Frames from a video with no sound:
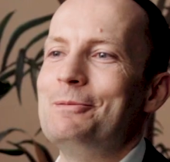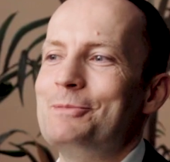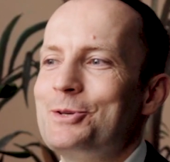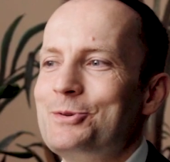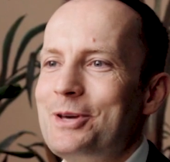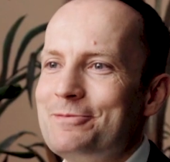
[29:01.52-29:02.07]

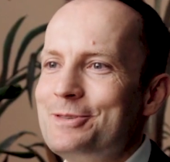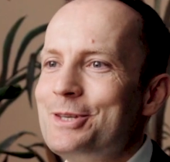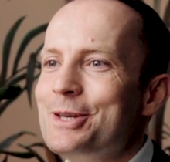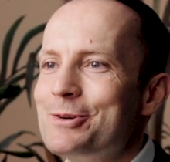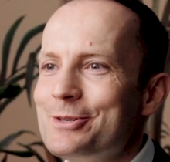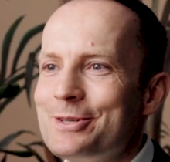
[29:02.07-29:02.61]
because we have
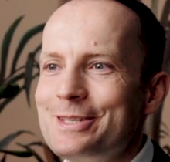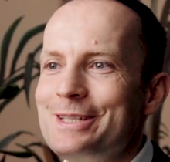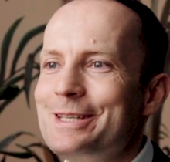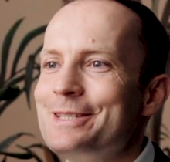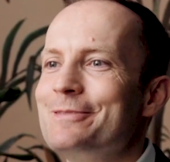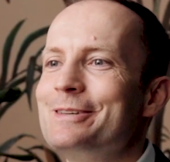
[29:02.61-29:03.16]
Xerox
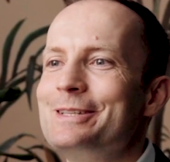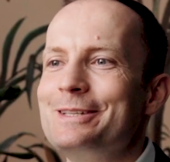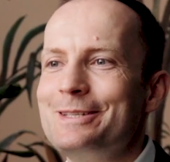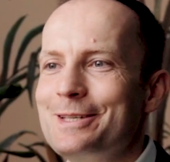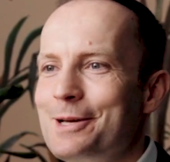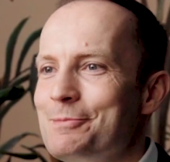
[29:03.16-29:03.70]
in the
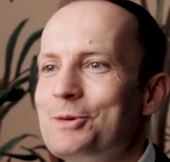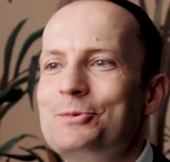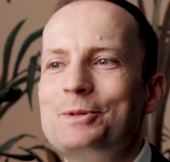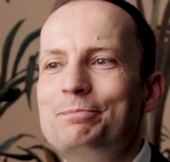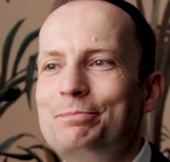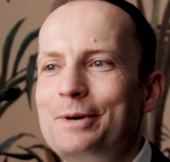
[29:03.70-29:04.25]
70s coming
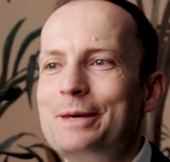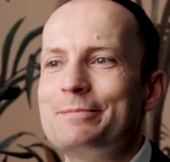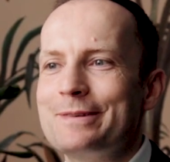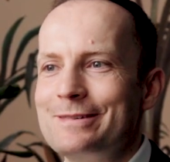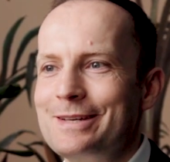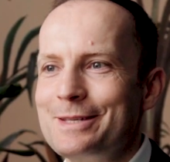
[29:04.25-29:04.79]
with
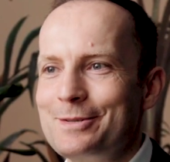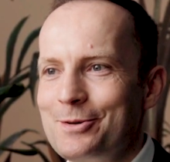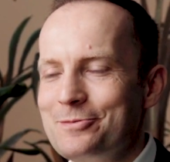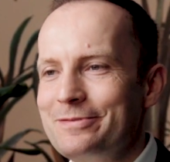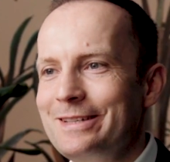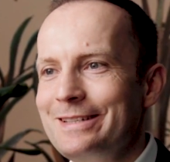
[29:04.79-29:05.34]
paperless
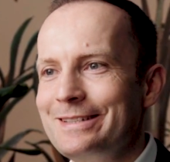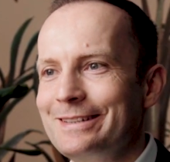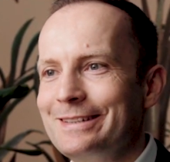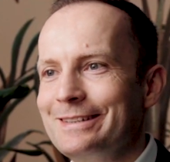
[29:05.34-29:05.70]
office,